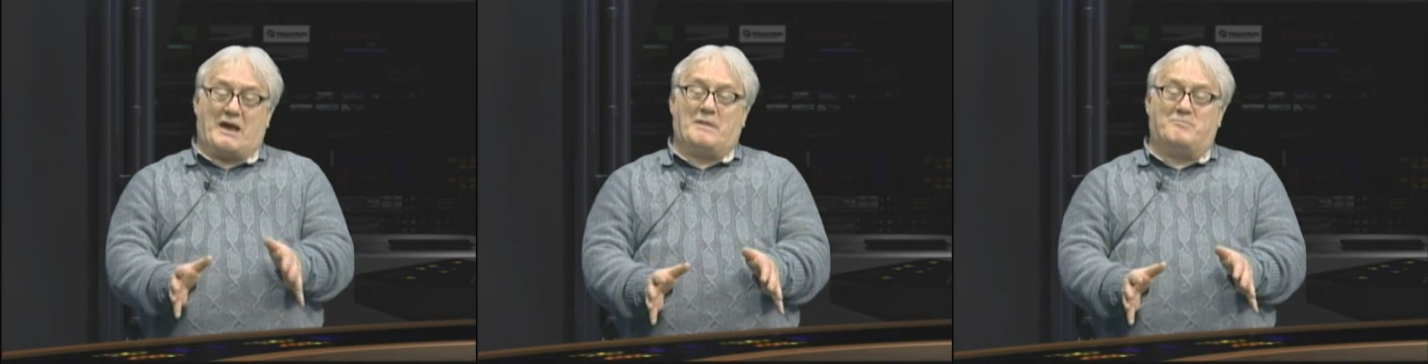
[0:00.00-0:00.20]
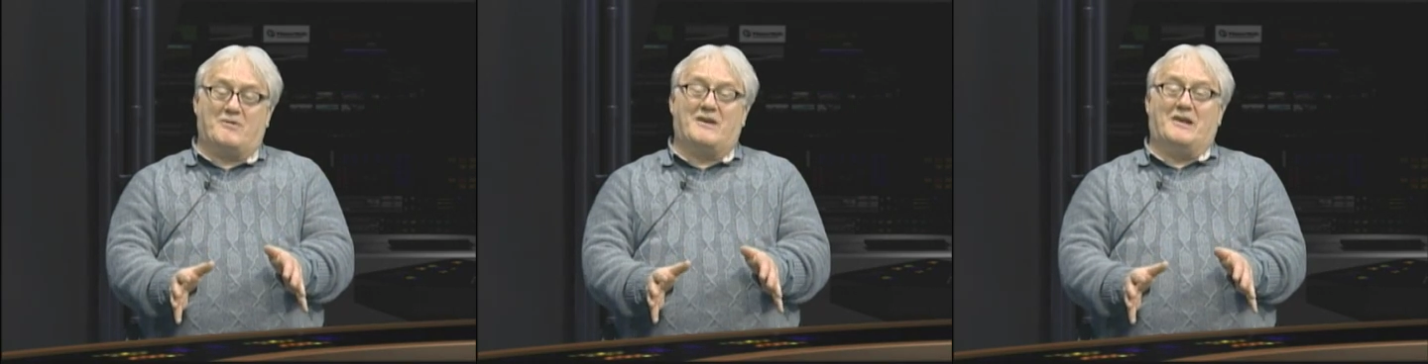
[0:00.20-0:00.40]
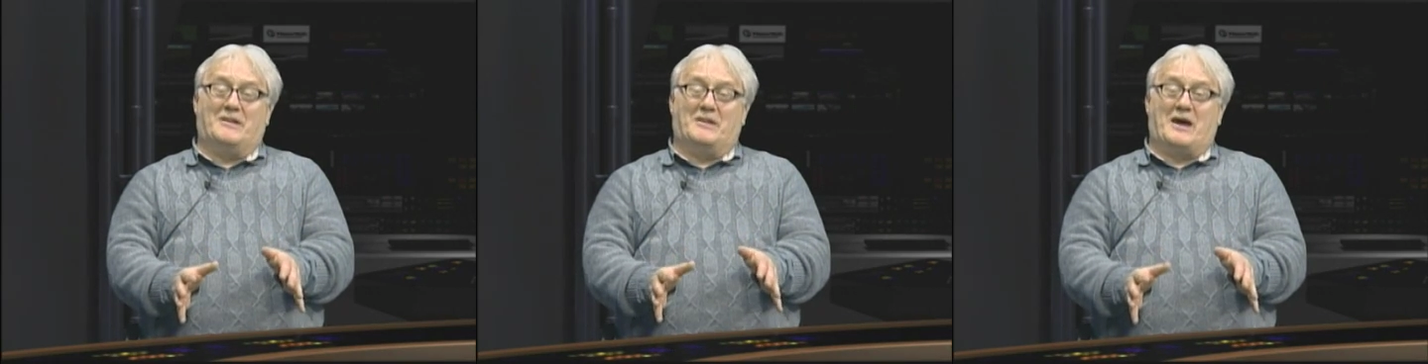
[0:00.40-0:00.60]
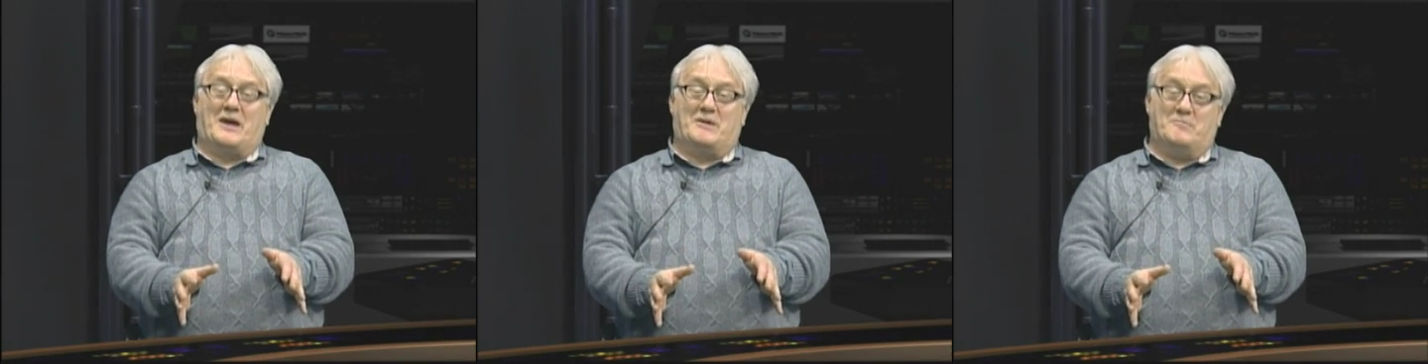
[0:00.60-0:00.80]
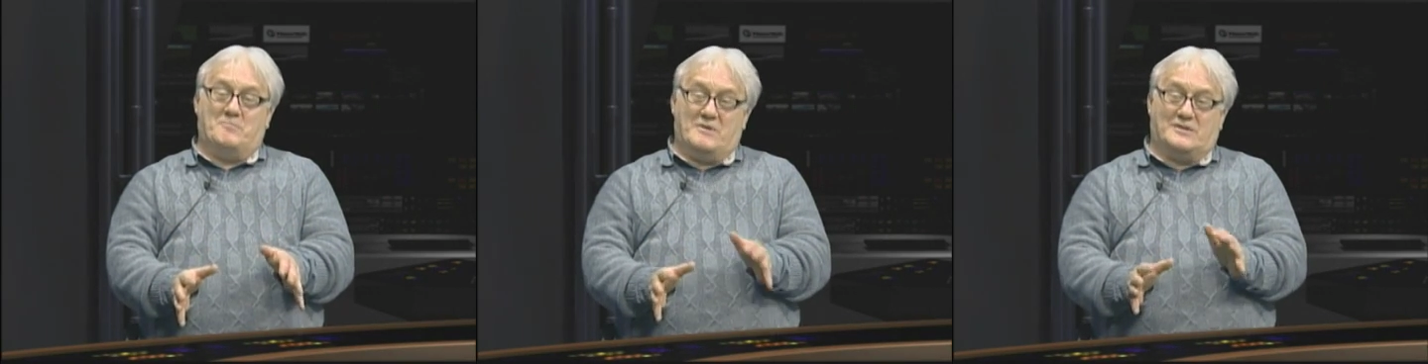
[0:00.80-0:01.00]
bring a lot
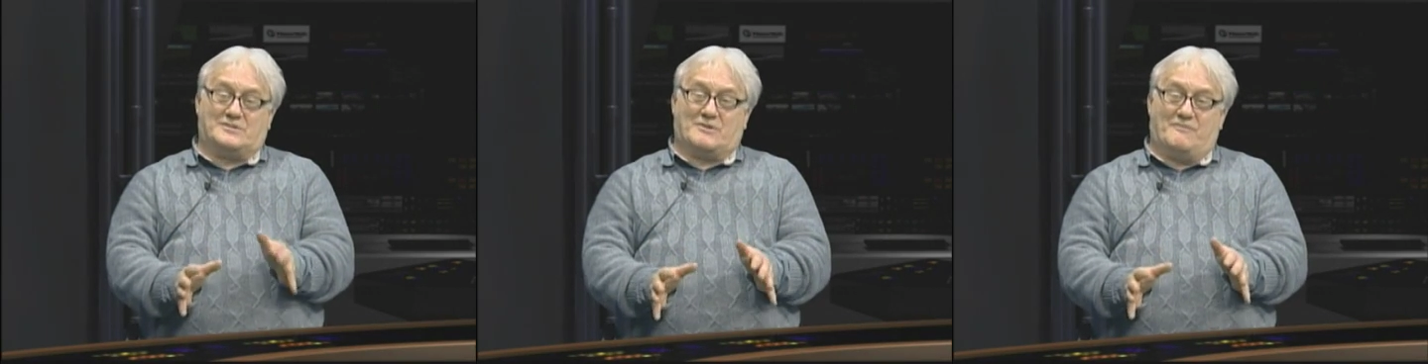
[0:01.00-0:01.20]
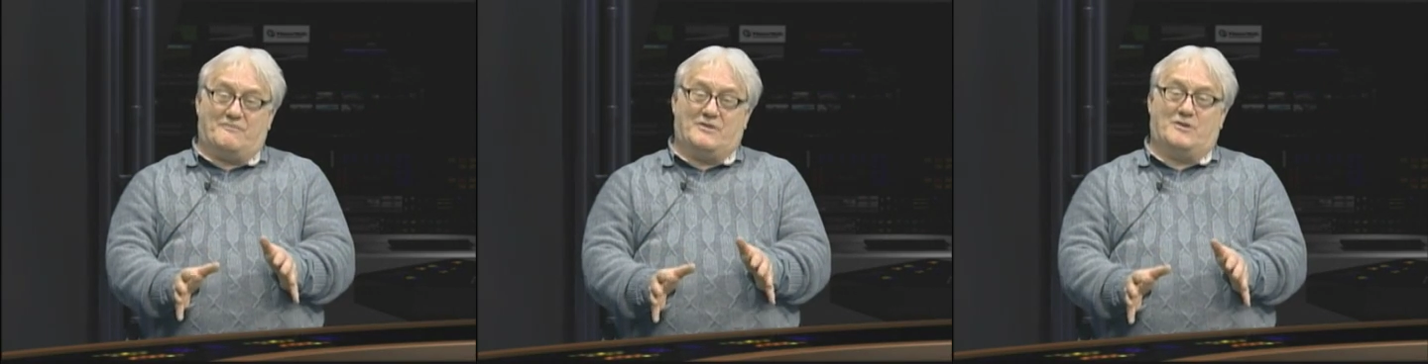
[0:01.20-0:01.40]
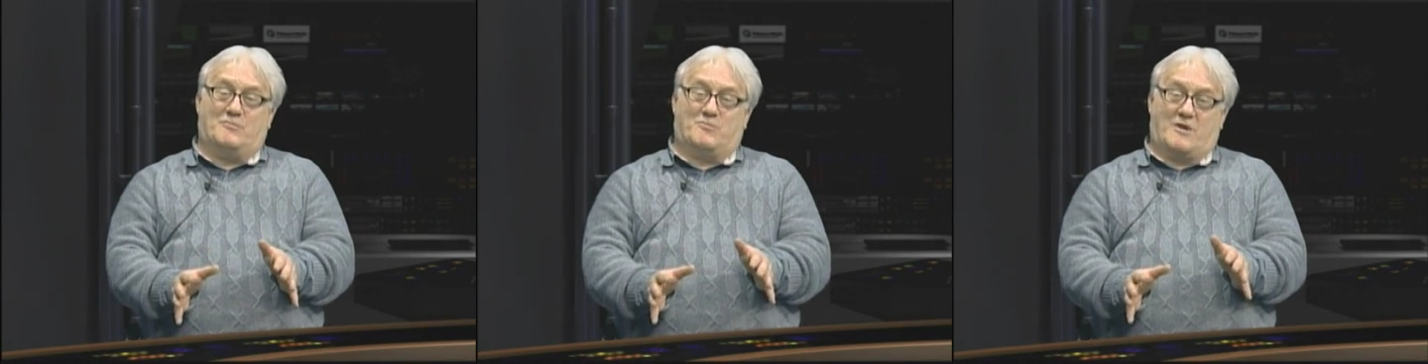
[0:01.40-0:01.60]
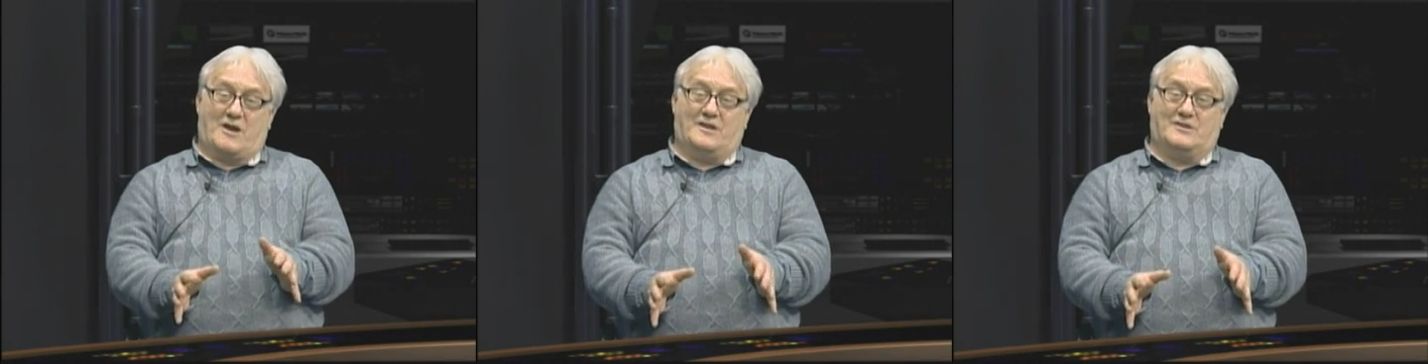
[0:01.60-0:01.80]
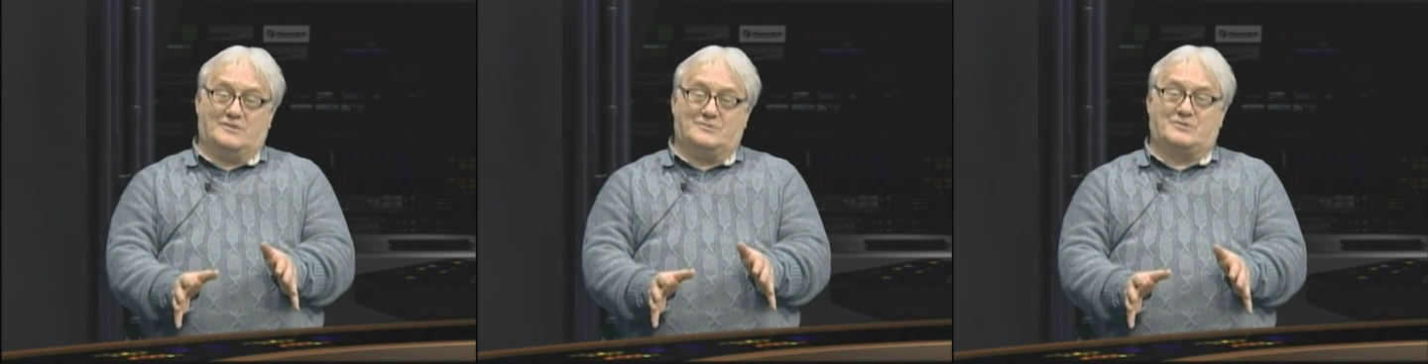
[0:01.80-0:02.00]
of Mitchellville
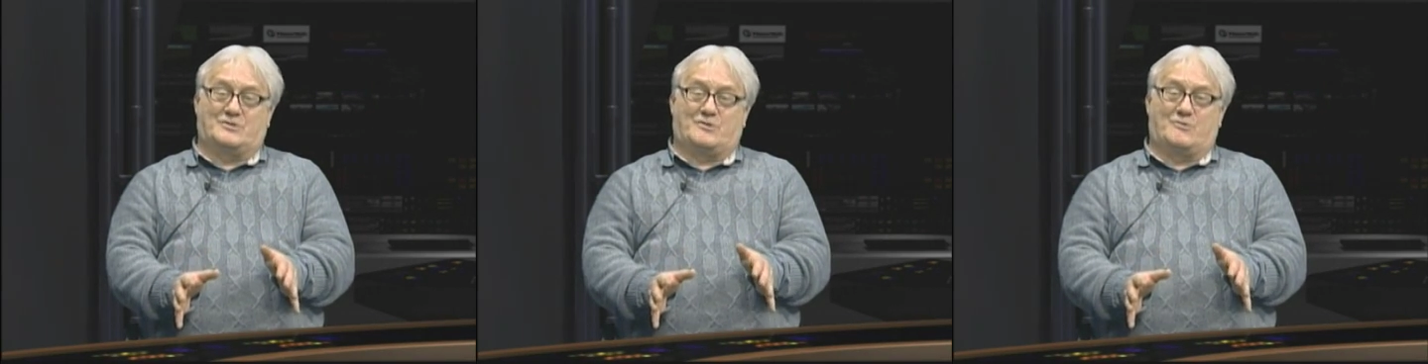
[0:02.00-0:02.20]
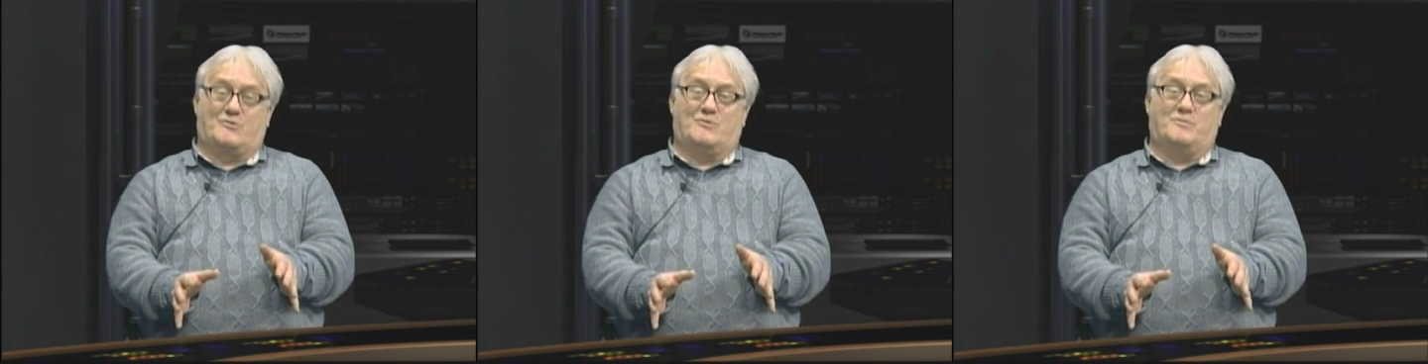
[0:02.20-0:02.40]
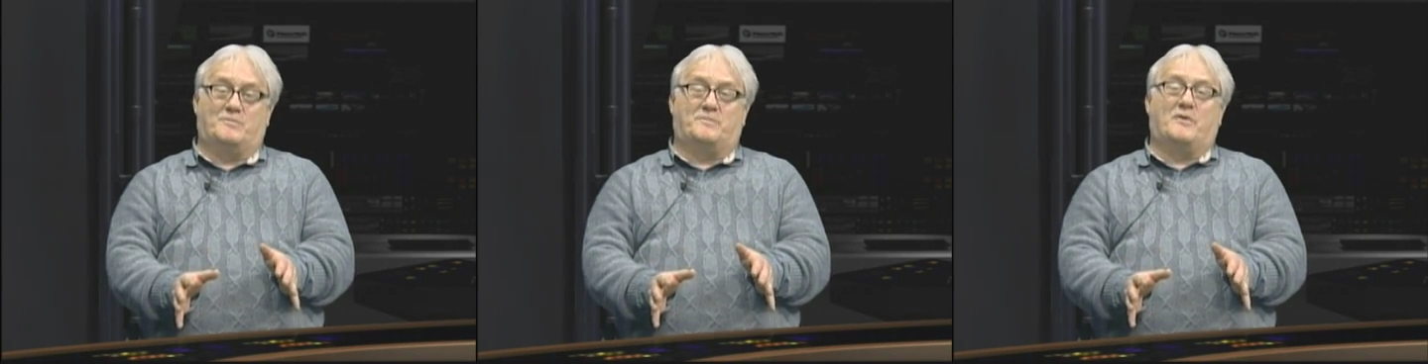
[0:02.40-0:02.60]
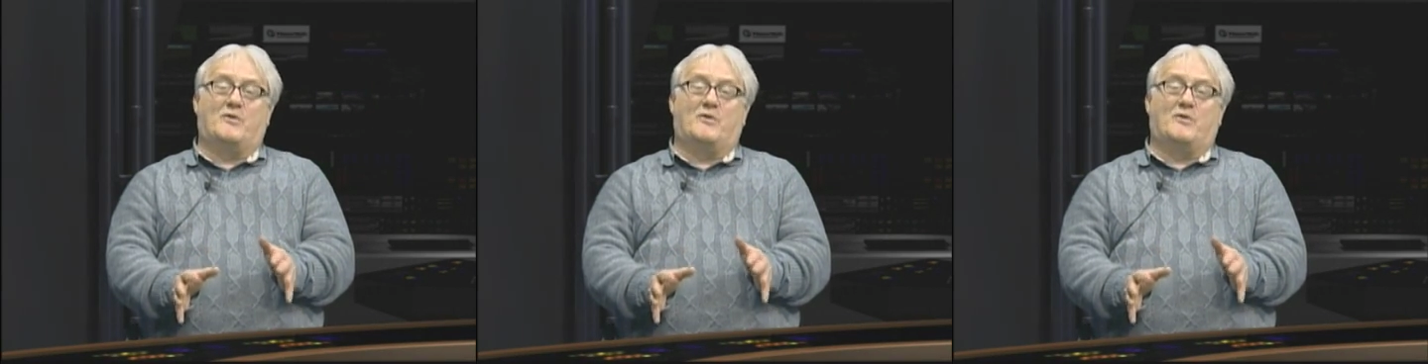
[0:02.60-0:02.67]
Writers Group